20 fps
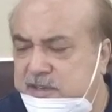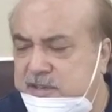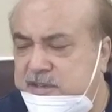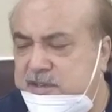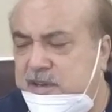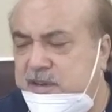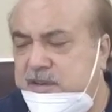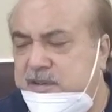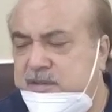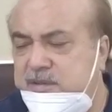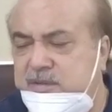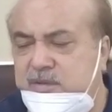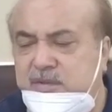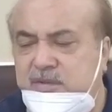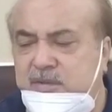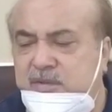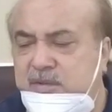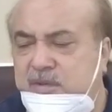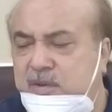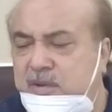These are,
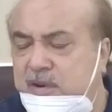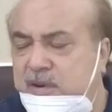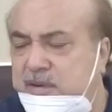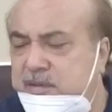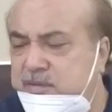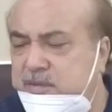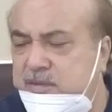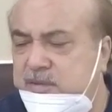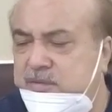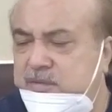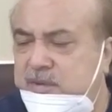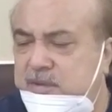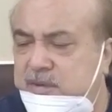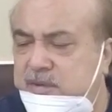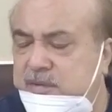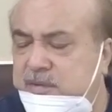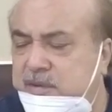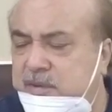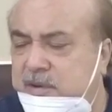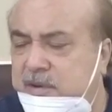all
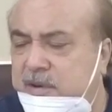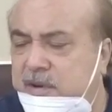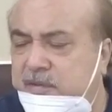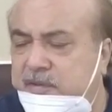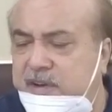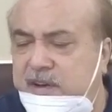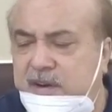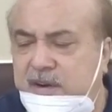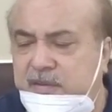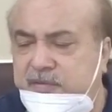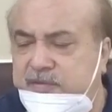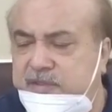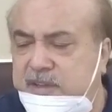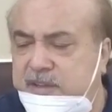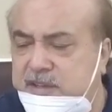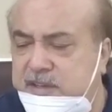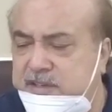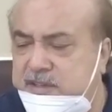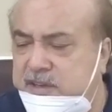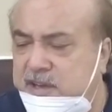you are aware of
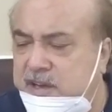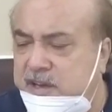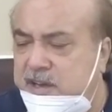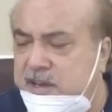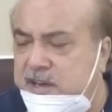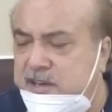this.